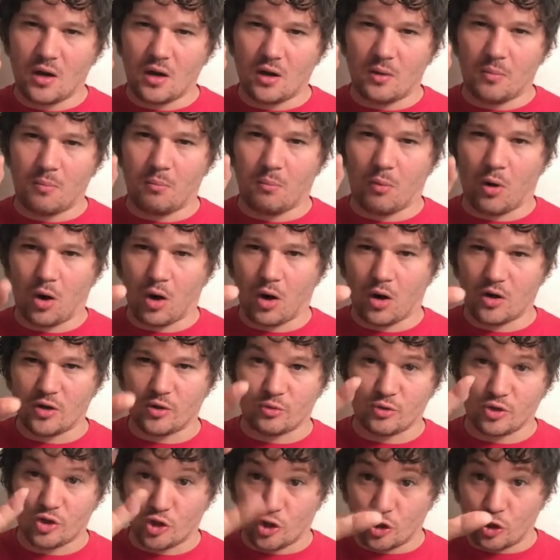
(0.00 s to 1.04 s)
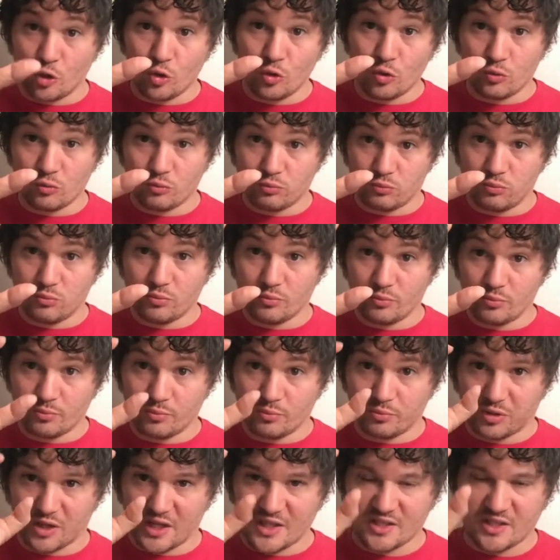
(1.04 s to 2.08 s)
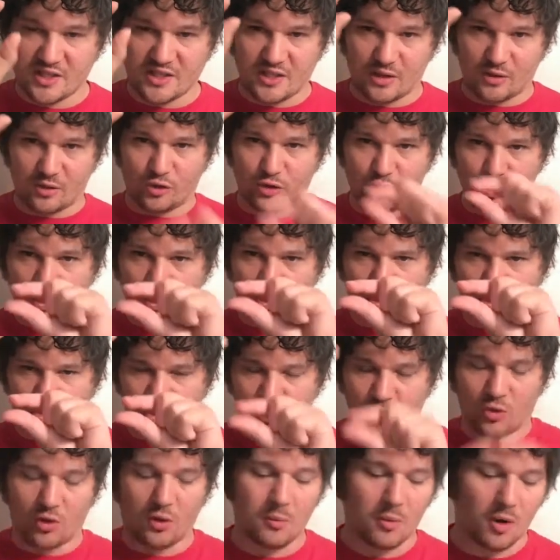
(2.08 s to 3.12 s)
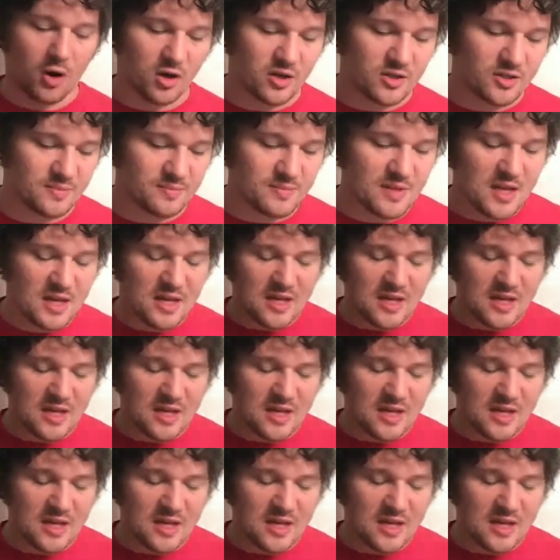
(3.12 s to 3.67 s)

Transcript: a mark. There was two places there, two little swollen marks,